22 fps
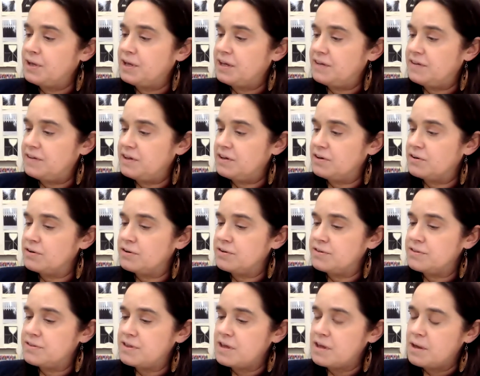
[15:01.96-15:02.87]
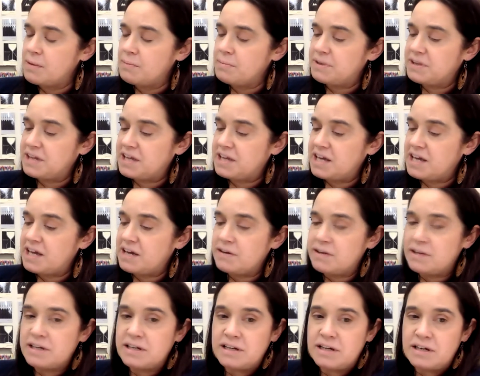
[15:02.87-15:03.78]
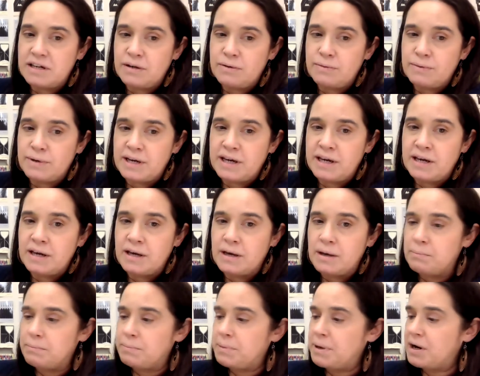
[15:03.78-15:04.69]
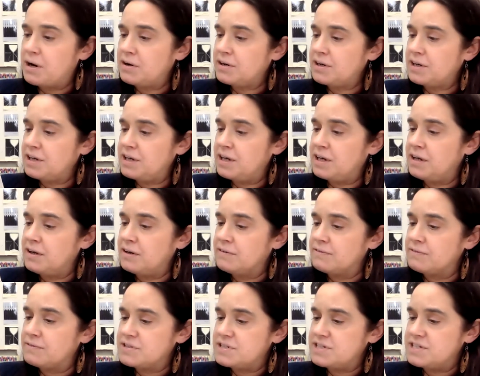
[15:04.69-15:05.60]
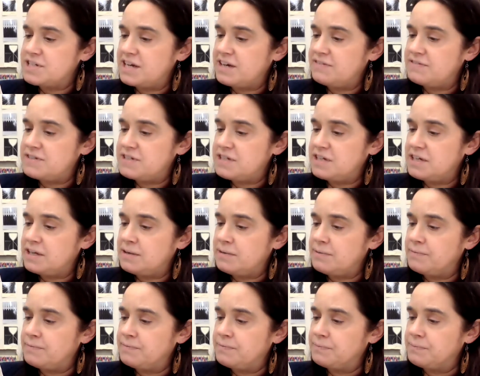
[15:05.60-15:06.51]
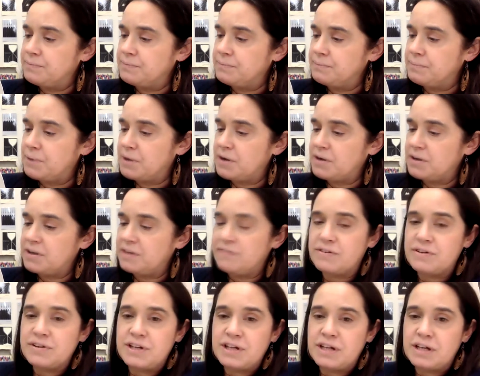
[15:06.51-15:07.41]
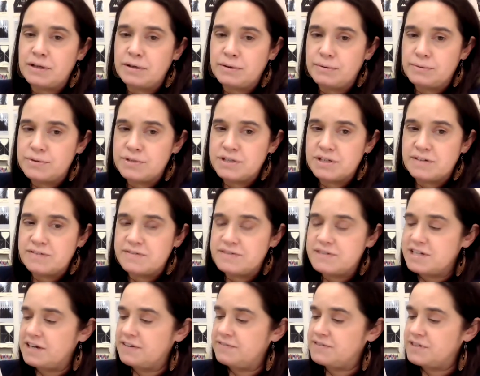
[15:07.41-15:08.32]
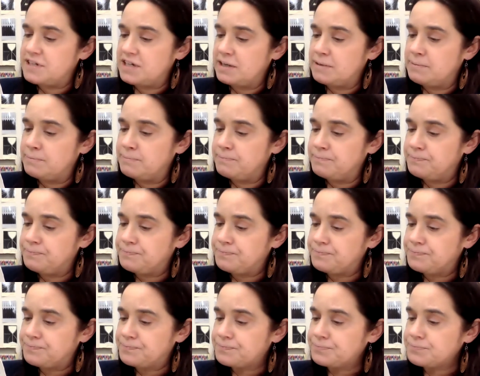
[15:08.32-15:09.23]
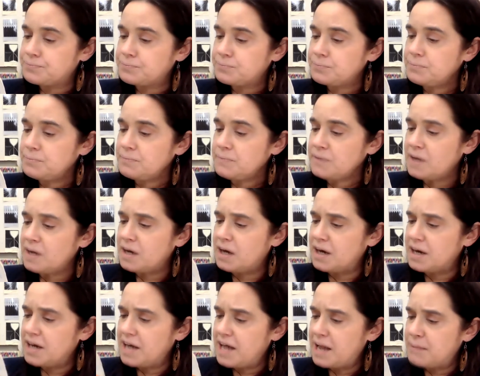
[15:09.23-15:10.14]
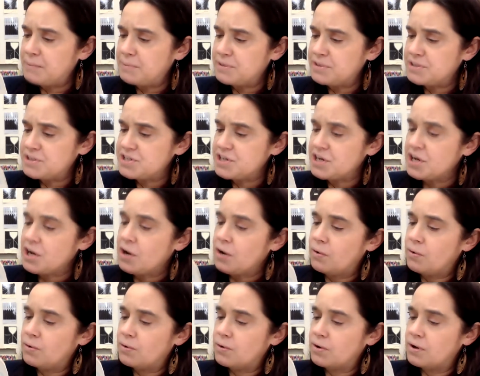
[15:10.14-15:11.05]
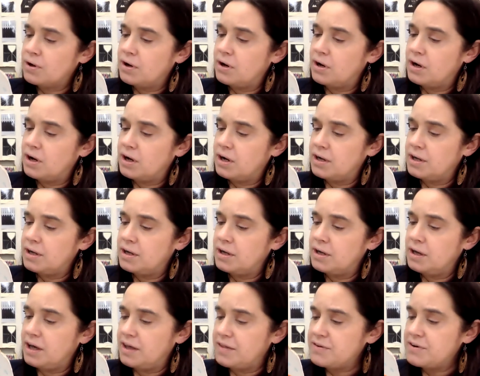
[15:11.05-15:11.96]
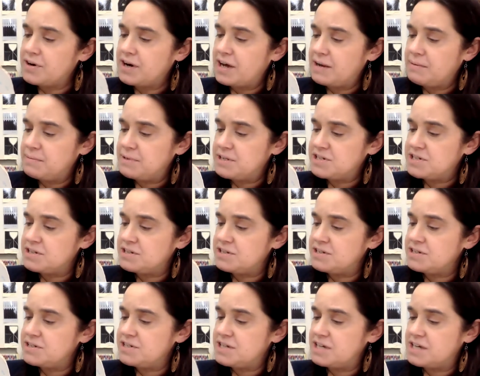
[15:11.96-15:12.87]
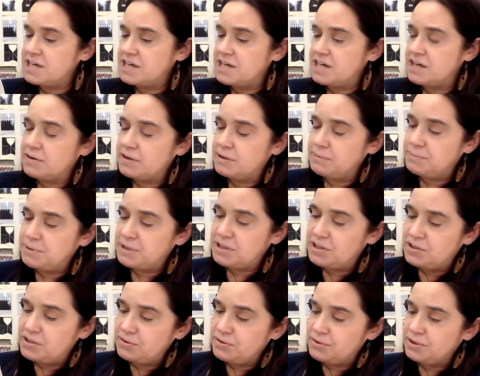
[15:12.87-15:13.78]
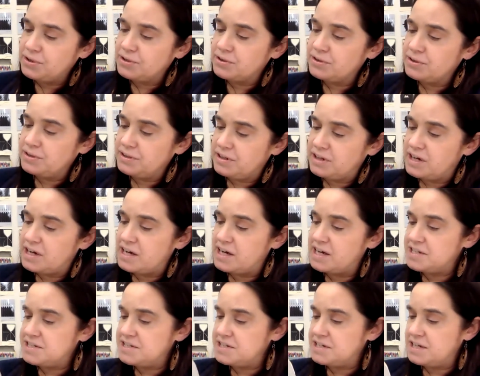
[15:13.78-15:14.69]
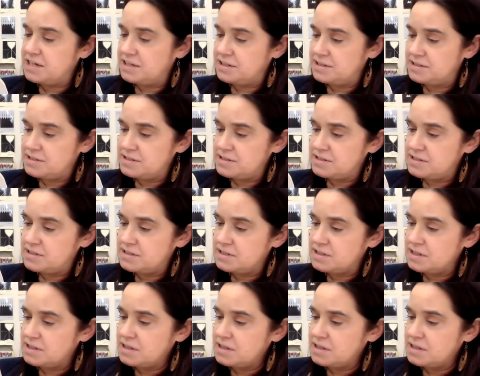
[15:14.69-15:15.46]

in the earth, but they carried it anyway, partly for safety, partly for the illusion of safety. On ambush or on other night missions, they carried peculiar little odds and ends.